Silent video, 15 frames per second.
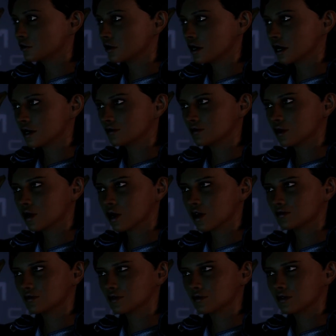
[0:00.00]
I'm
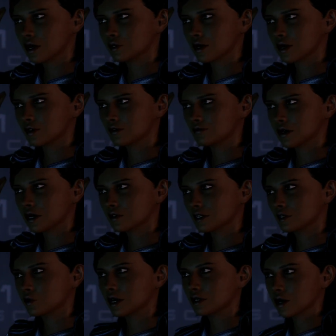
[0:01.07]
Com Specialist Samantha
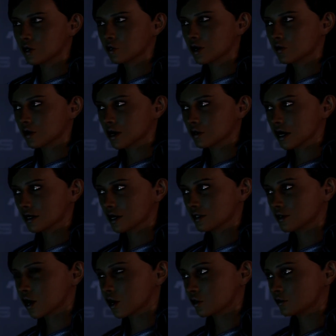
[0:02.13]
Traynor with
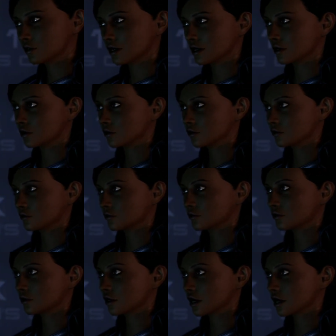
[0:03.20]
Alliance R&D.
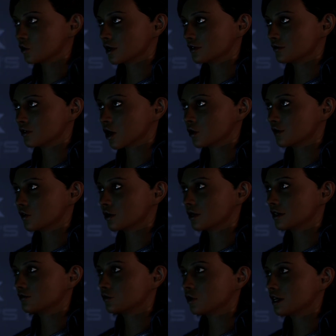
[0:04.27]
I was part of the
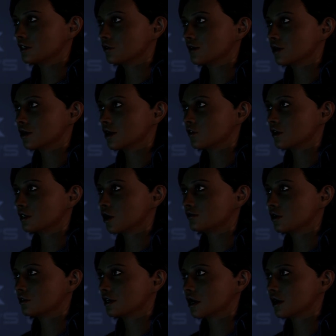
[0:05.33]
team retrofitting the
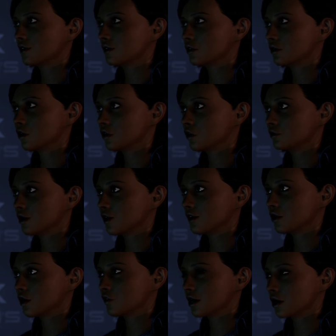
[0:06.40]
Normandy after you turned it over
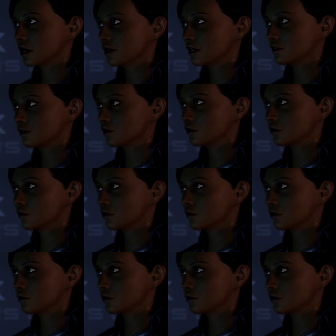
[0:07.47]
to the Alliance.